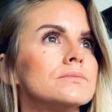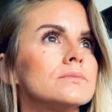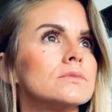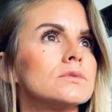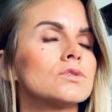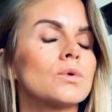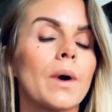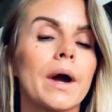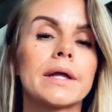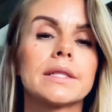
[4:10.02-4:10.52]

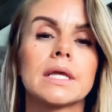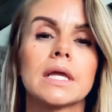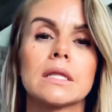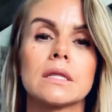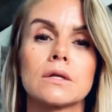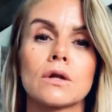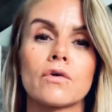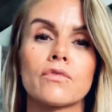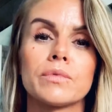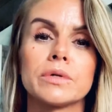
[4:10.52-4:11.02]
so I had to get
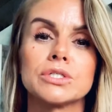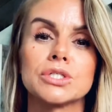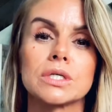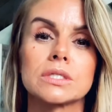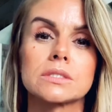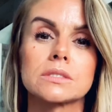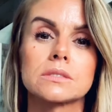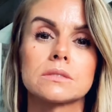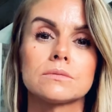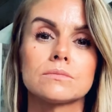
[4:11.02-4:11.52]
that off my
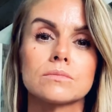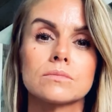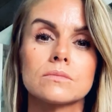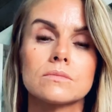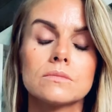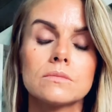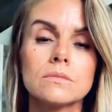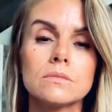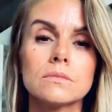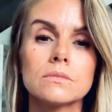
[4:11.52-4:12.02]
chest.
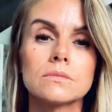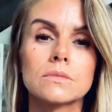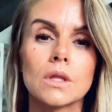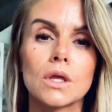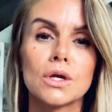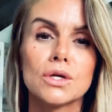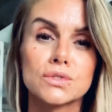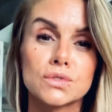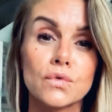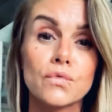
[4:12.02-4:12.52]

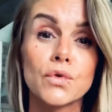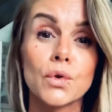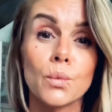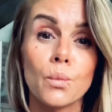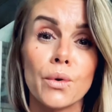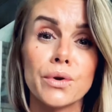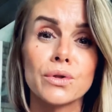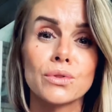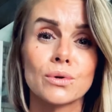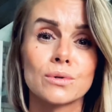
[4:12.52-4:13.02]
So if you're
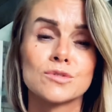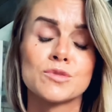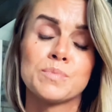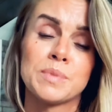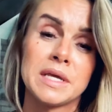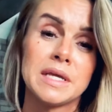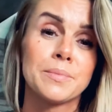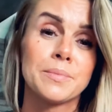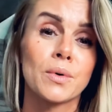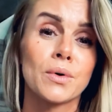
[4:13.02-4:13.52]
one of those
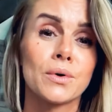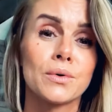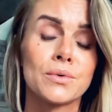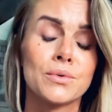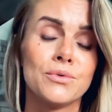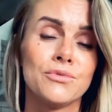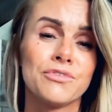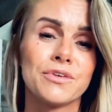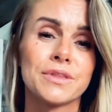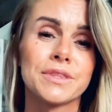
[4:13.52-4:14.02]
people who
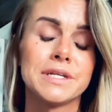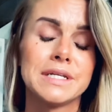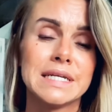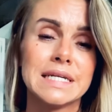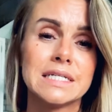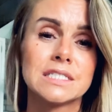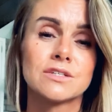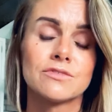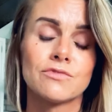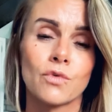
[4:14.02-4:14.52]
feel the
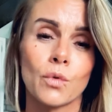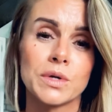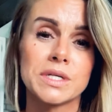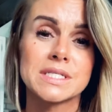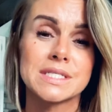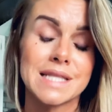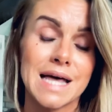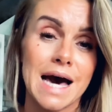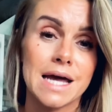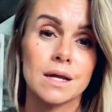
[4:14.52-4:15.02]
need to voice
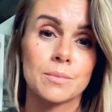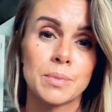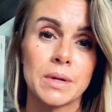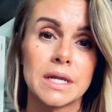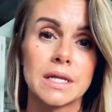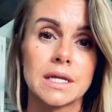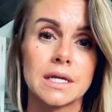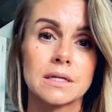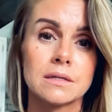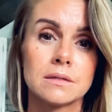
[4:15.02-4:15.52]
that
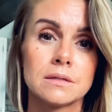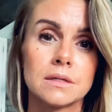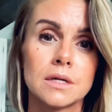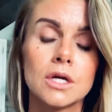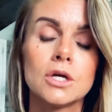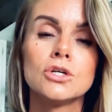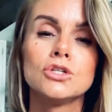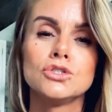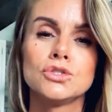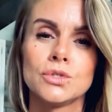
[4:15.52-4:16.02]
opinion,
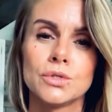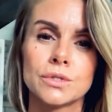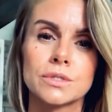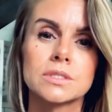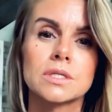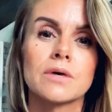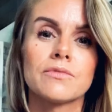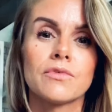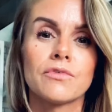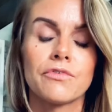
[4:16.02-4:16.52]
do
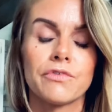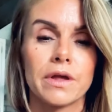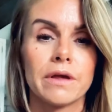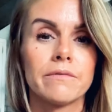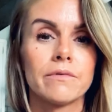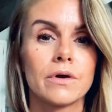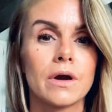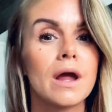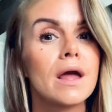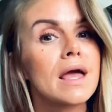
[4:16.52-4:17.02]
yourself a
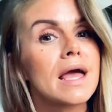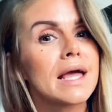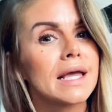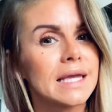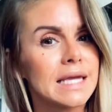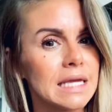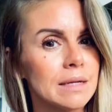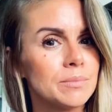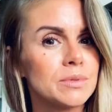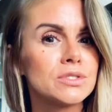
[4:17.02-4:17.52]
favor and
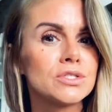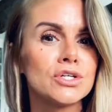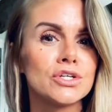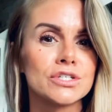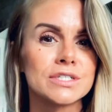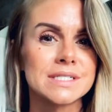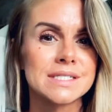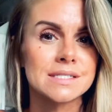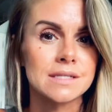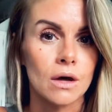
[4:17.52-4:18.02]
keep it to
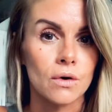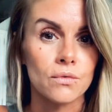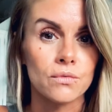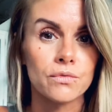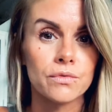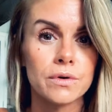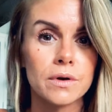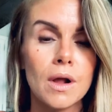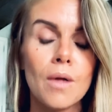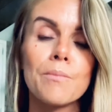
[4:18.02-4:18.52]
yourself
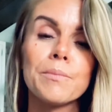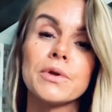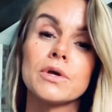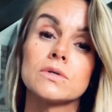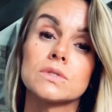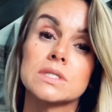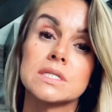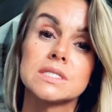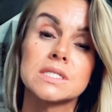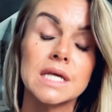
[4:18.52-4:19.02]

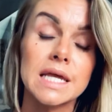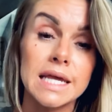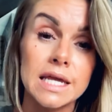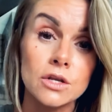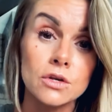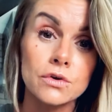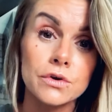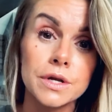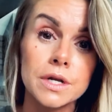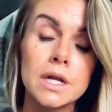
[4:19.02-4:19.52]
because it's
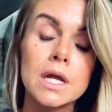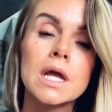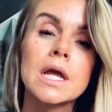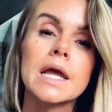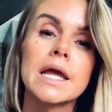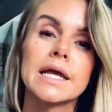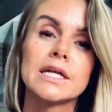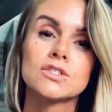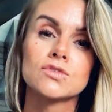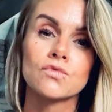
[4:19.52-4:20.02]
ignorant,
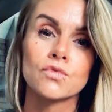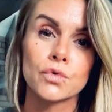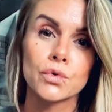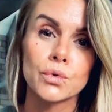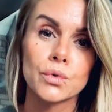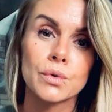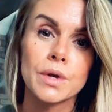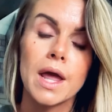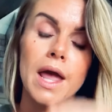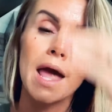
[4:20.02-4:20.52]
it's
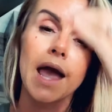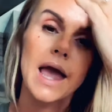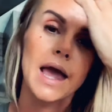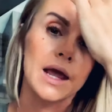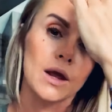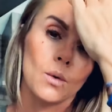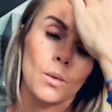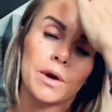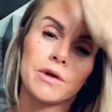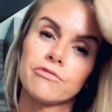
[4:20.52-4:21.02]
rude,
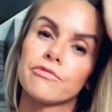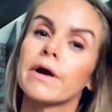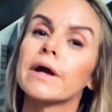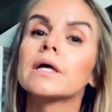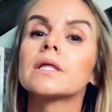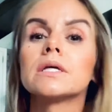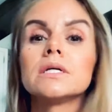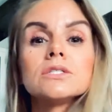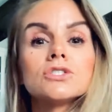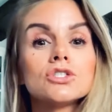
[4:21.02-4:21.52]
and quite
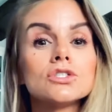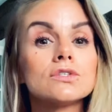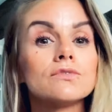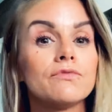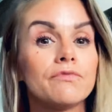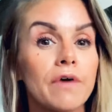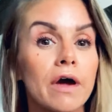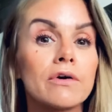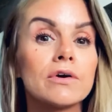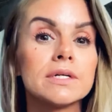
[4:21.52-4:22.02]
frankly, it's just
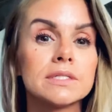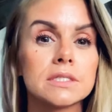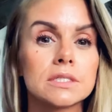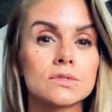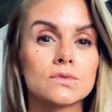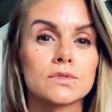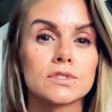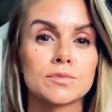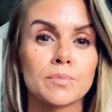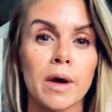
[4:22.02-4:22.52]
very
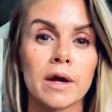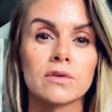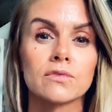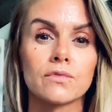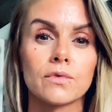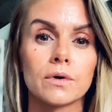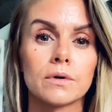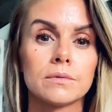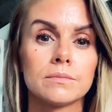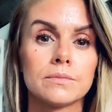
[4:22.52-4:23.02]

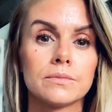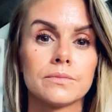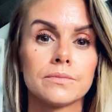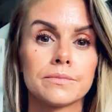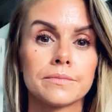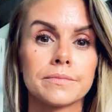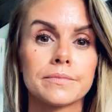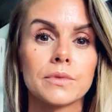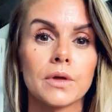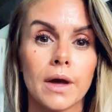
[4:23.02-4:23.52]
disrespectful.
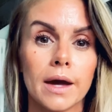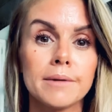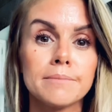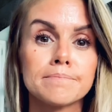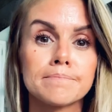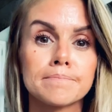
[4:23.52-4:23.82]
Okay?